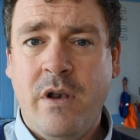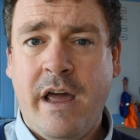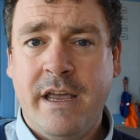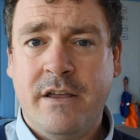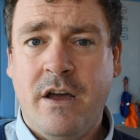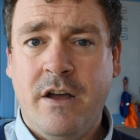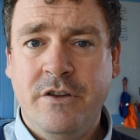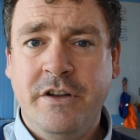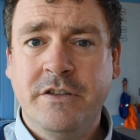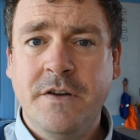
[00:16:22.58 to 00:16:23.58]
like,
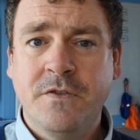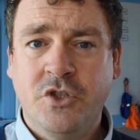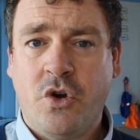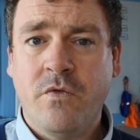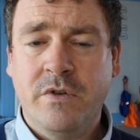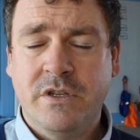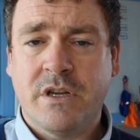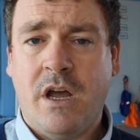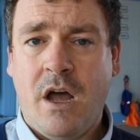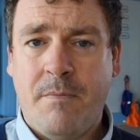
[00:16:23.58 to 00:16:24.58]
different genres
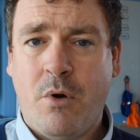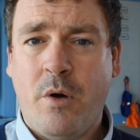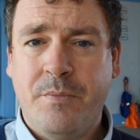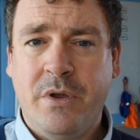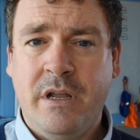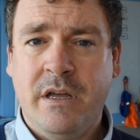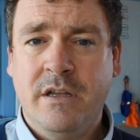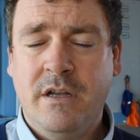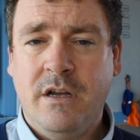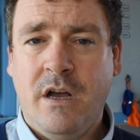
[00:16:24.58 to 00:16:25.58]
are popular.
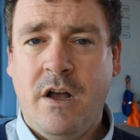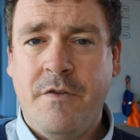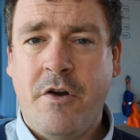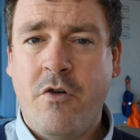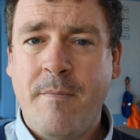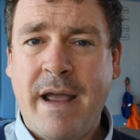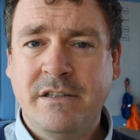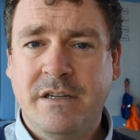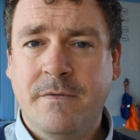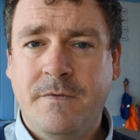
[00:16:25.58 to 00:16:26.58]
The
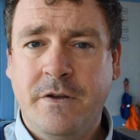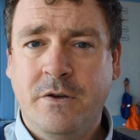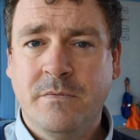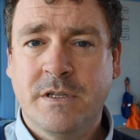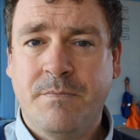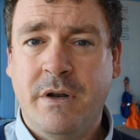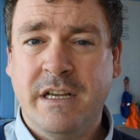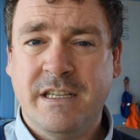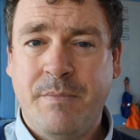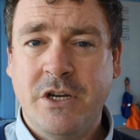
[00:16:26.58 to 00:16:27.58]
romantic films, but
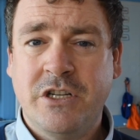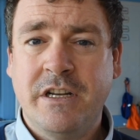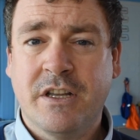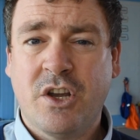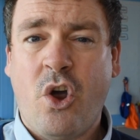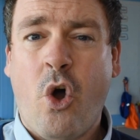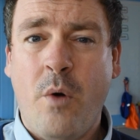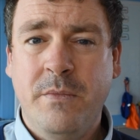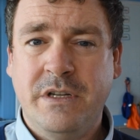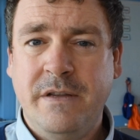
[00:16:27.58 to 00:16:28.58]
especially the
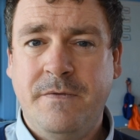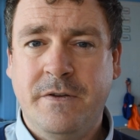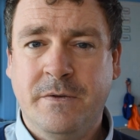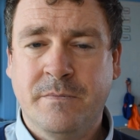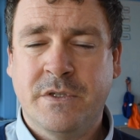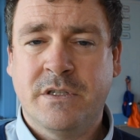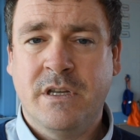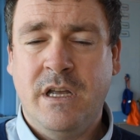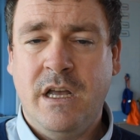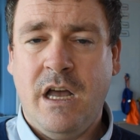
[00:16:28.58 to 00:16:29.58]
comedy films.
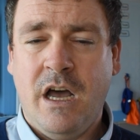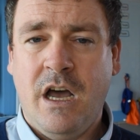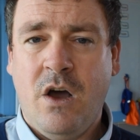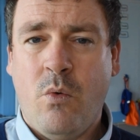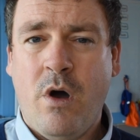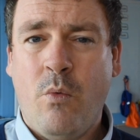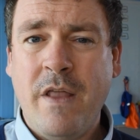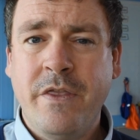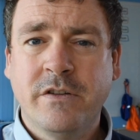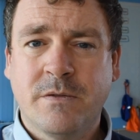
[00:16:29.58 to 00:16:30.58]

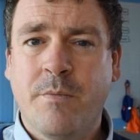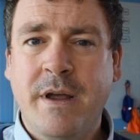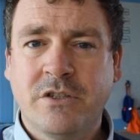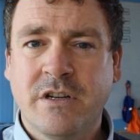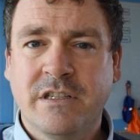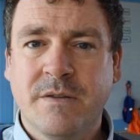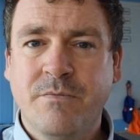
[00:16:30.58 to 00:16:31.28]
One notable mention is the